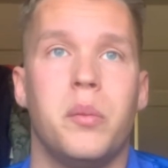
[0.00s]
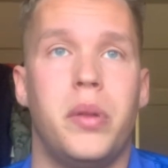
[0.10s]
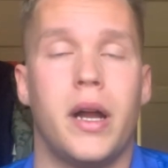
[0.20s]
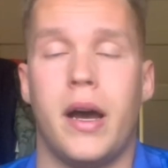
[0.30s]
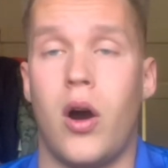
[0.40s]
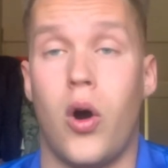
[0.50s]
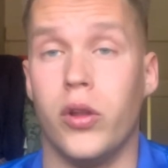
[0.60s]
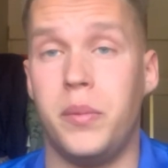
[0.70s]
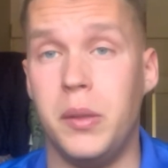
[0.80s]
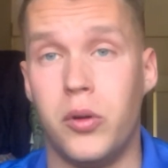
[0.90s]

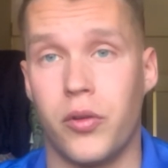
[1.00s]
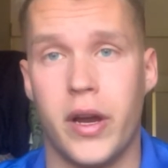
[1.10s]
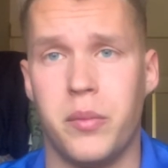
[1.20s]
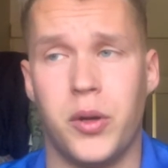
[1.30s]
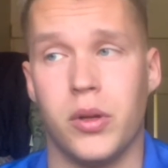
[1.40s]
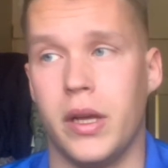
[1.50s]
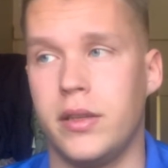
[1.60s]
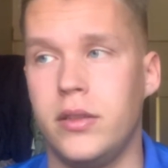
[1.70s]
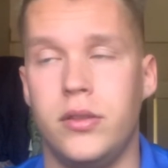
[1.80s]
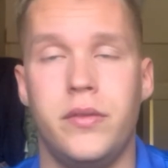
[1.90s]
the people around me were like, dude,